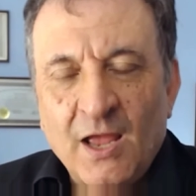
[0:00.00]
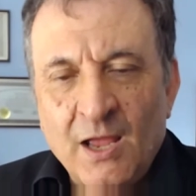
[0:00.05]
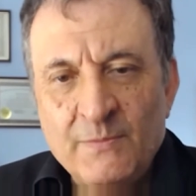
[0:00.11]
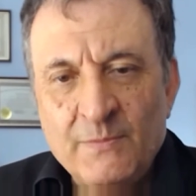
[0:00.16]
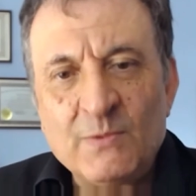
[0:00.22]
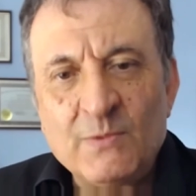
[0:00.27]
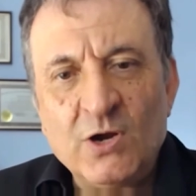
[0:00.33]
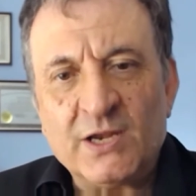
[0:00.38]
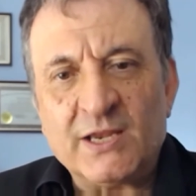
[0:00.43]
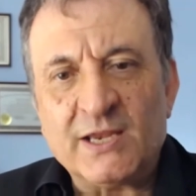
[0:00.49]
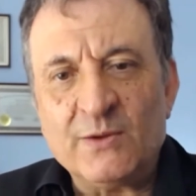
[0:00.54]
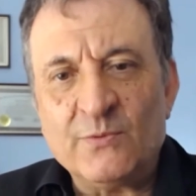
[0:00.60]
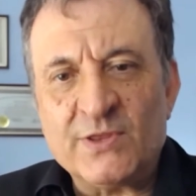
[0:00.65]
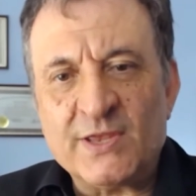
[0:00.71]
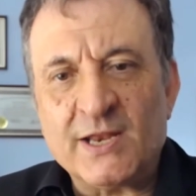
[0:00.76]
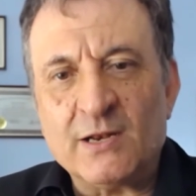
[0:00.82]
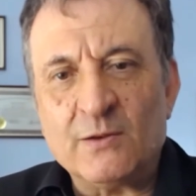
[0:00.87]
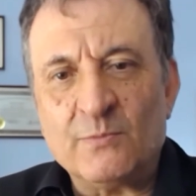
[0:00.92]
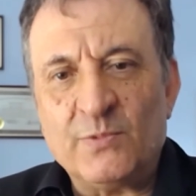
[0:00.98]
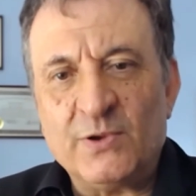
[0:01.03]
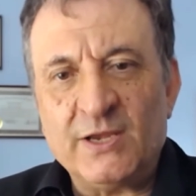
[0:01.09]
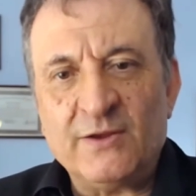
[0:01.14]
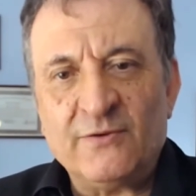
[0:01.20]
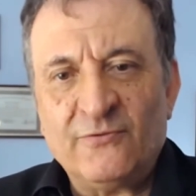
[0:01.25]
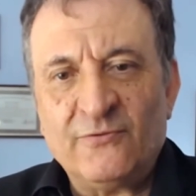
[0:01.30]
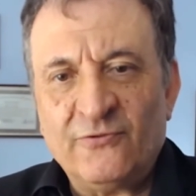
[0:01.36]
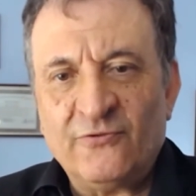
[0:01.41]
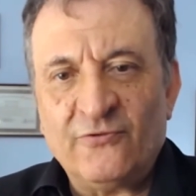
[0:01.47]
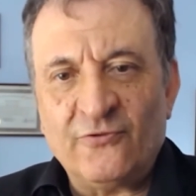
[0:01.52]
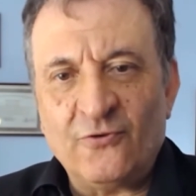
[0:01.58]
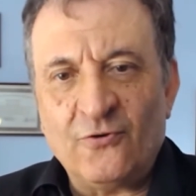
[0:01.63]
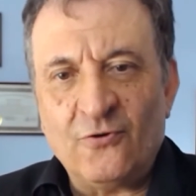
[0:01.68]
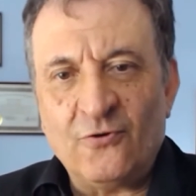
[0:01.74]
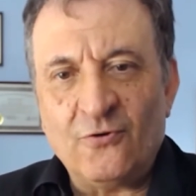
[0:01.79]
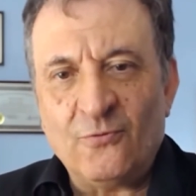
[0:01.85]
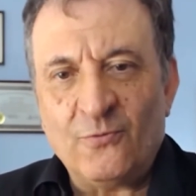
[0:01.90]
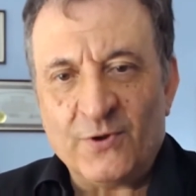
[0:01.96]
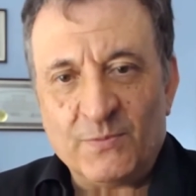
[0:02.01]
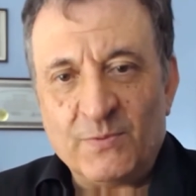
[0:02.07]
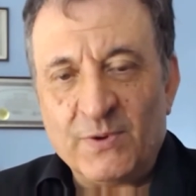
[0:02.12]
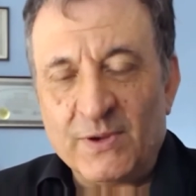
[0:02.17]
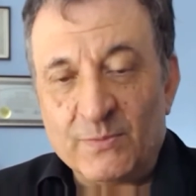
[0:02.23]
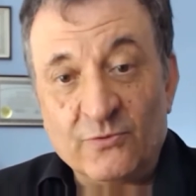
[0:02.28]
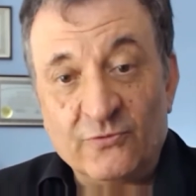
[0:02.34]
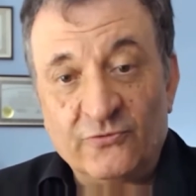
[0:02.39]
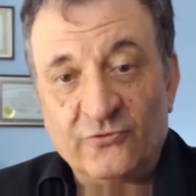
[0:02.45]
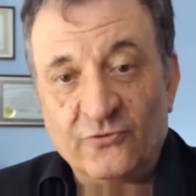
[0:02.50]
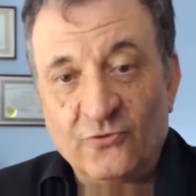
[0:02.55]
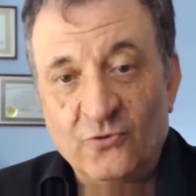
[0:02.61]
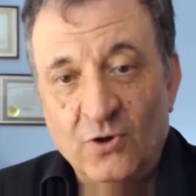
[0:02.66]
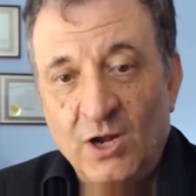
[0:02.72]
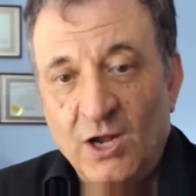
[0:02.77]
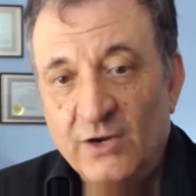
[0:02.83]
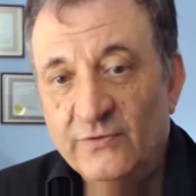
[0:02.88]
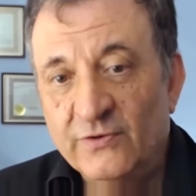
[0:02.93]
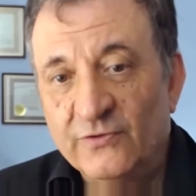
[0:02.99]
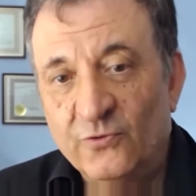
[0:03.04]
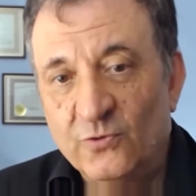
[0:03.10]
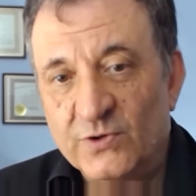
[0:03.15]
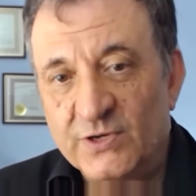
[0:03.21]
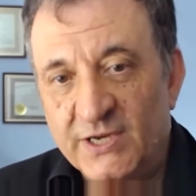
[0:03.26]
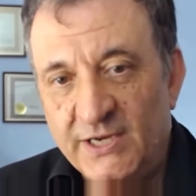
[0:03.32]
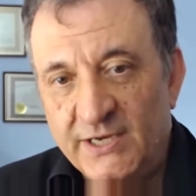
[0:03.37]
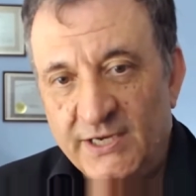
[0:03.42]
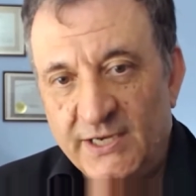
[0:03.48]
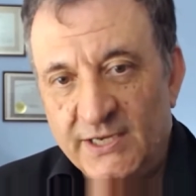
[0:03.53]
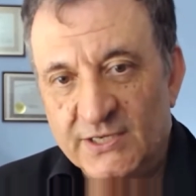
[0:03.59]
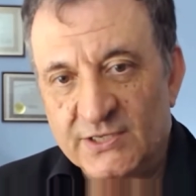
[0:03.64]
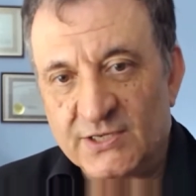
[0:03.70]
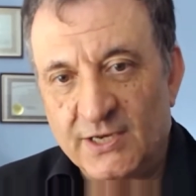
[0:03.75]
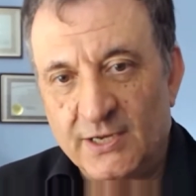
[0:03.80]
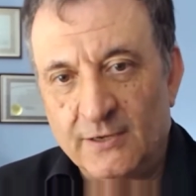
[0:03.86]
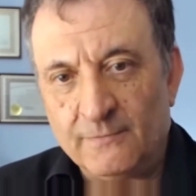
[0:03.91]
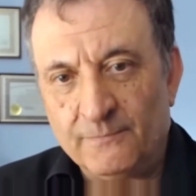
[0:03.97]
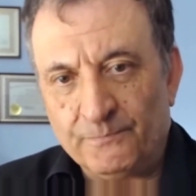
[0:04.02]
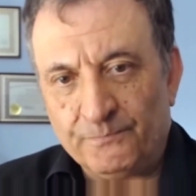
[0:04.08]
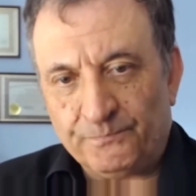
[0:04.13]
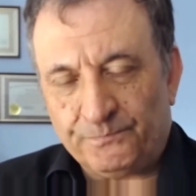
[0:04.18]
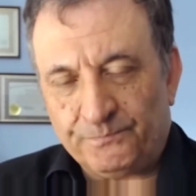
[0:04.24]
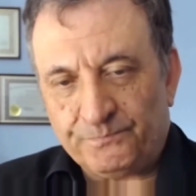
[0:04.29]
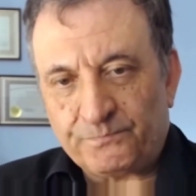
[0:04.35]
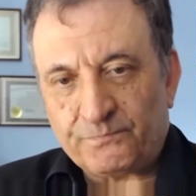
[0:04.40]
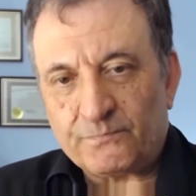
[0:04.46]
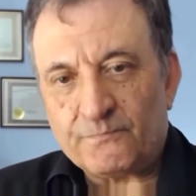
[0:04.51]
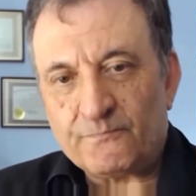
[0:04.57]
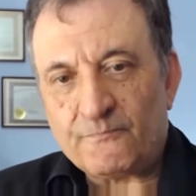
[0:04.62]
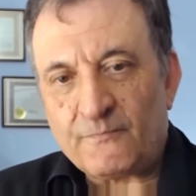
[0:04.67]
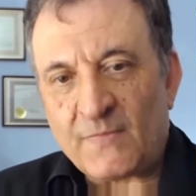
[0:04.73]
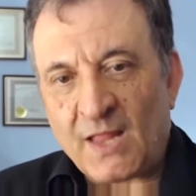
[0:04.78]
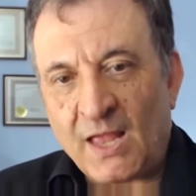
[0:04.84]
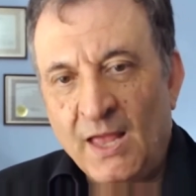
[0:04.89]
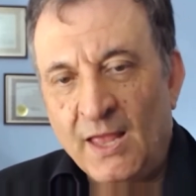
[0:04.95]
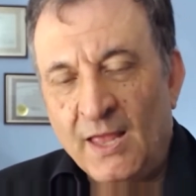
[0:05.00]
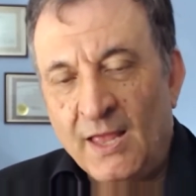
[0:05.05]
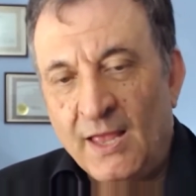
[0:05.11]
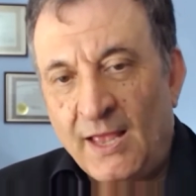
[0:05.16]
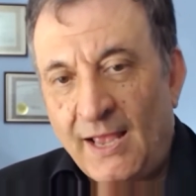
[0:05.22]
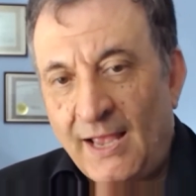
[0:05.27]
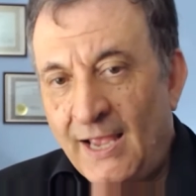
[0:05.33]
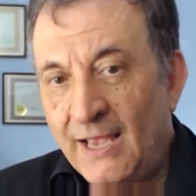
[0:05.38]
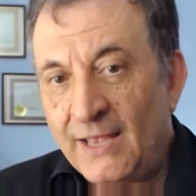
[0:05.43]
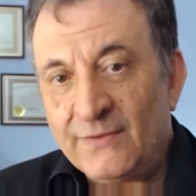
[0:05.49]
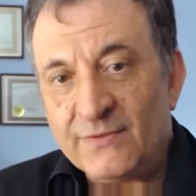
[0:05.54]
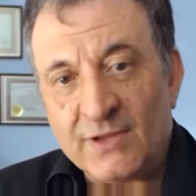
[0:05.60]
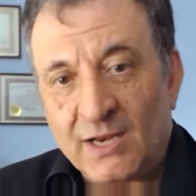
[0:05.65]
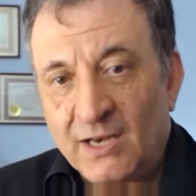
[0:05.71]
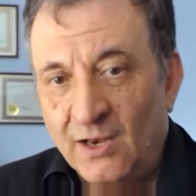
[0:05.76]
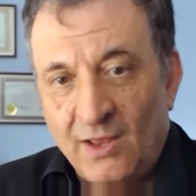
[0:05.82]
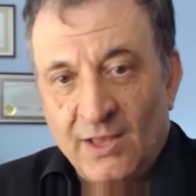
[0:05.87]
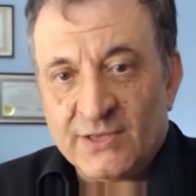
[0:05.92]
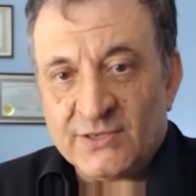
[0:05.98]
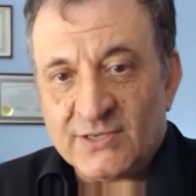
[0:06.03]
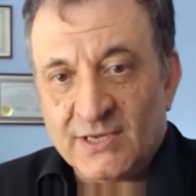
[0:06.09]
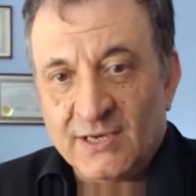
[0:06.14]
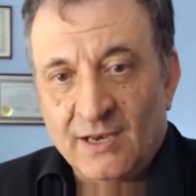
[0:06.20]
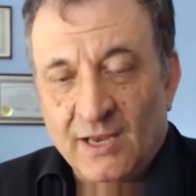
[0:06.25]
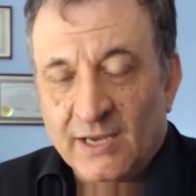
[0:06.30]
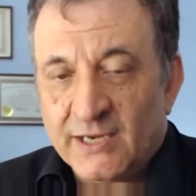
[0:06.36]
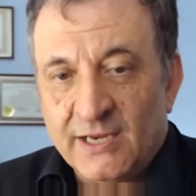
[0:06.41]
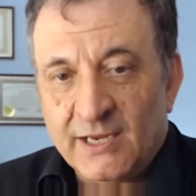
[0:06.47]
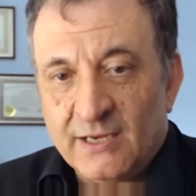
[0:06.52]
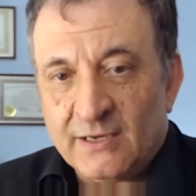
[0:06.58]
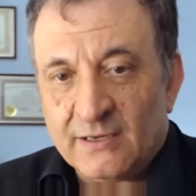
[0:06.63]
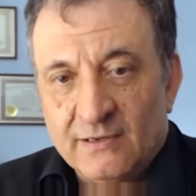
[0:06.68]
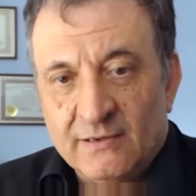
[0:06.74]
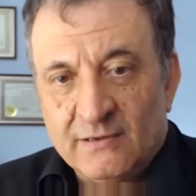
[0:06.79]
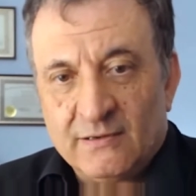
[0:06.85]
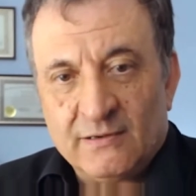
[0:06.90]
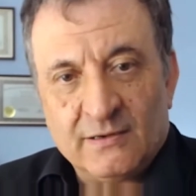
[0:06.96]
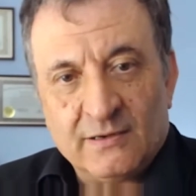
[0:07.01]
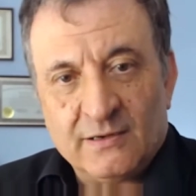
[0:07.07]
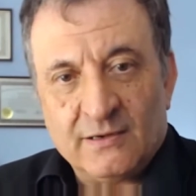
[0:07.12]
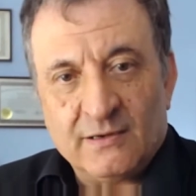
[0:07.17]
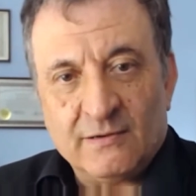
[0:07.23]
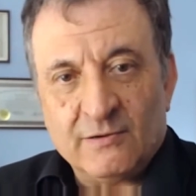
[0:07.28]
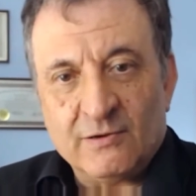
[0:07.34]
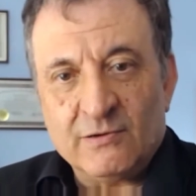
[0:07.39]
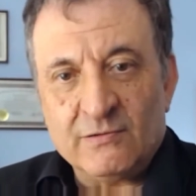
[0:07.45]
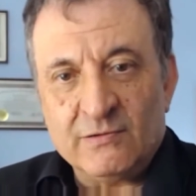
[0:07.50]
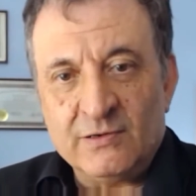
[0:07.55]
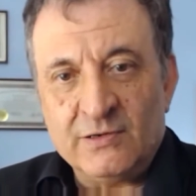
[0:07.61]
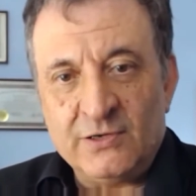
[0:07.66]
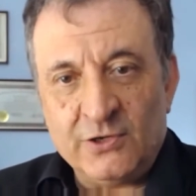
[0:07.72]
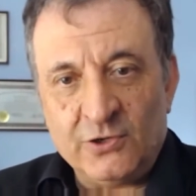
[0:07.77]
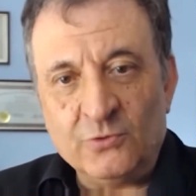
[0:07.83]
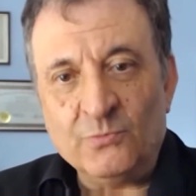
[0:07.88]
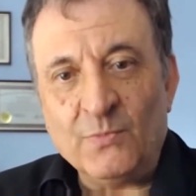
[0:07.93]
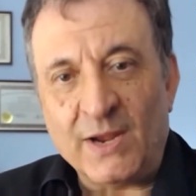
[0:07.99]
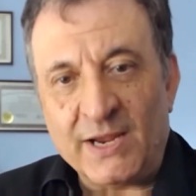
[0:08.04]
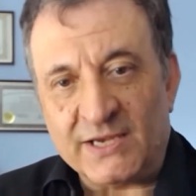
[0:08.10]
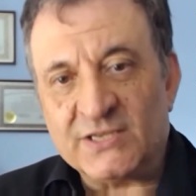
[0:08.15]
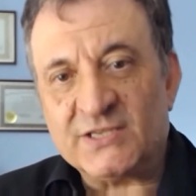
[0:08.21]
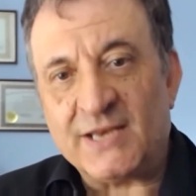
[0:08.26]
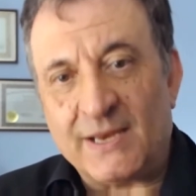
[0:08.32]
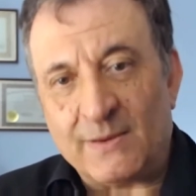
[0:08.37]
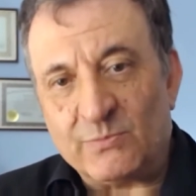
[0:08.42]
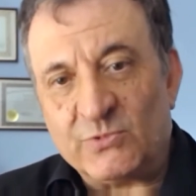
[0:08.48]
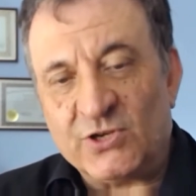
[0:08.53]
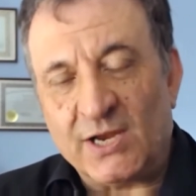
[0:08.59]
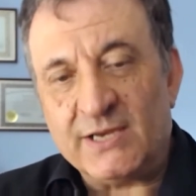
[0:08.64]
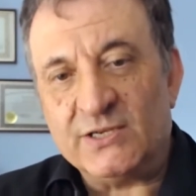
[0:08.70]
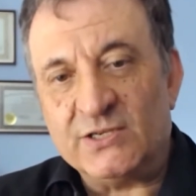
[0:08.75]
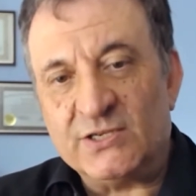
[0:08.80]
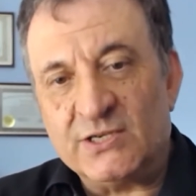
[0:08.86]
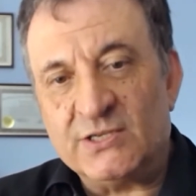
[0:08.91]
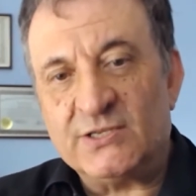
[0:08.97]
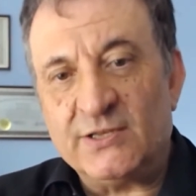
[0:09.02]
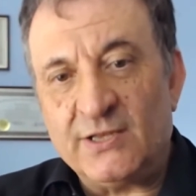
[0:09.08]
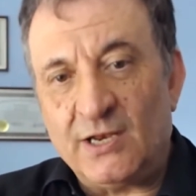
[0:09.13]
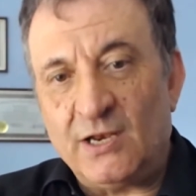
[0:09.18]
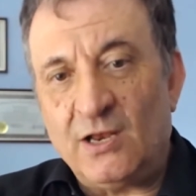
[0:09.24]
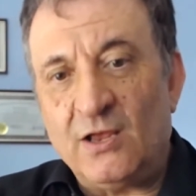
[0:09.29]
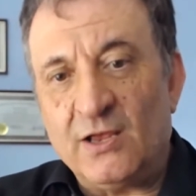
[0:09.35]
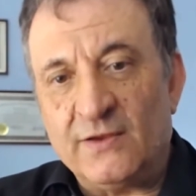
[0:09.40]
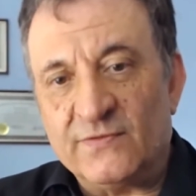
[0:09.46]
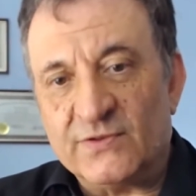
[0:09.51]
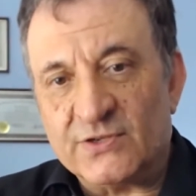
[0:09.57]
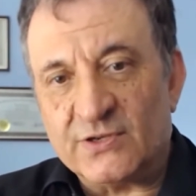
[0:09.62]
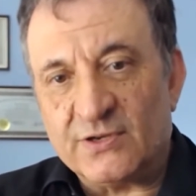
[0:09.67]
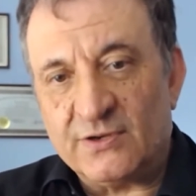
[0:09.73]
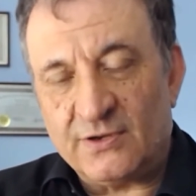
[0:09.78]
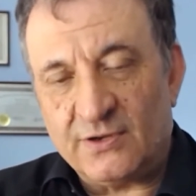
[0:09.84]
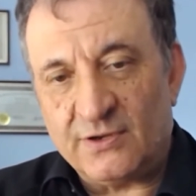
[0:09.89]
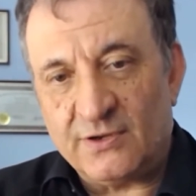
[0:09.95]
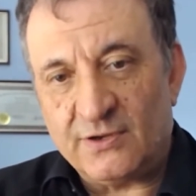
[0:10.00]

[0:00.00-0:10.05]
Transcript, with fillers: I've been working with NLP for with people for over 14 years now, and the clients that like it to make step changes in their lives.